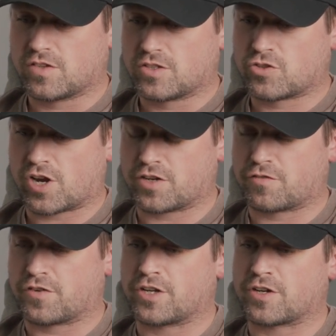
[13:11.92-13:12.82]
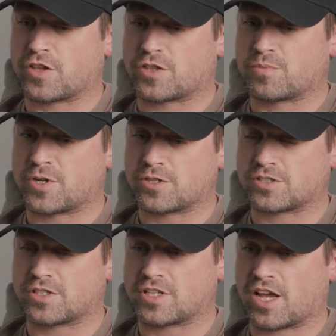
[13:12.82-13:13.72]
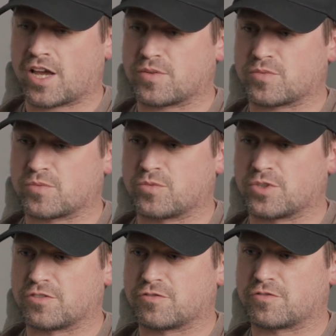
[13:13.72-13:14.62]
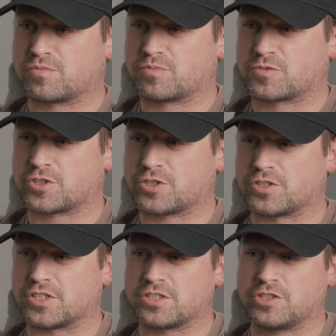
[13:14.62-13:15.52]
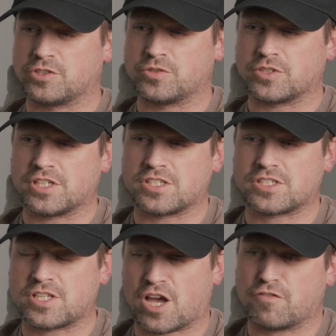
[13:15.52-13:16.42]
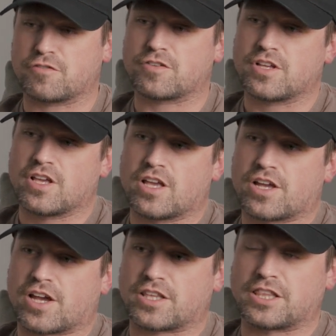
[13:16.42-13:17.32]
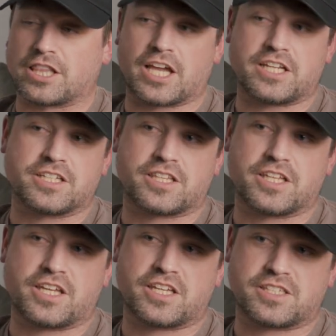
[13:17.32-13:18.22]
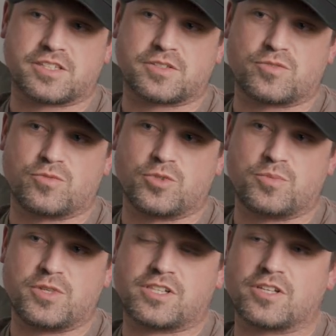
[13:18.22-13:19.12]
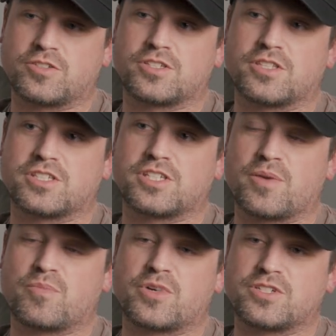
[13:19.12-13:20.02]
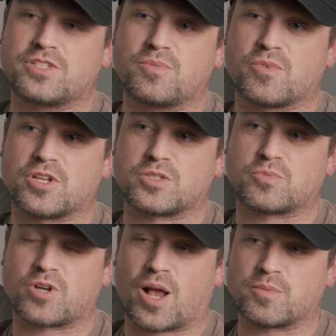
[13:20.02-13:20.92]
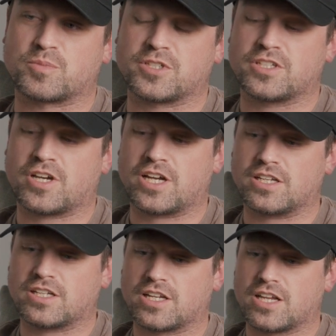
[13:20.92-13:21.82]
trying to figure out the person that I would have turned into is tough. I'd like to think it would be close to the same person, but it's probably not.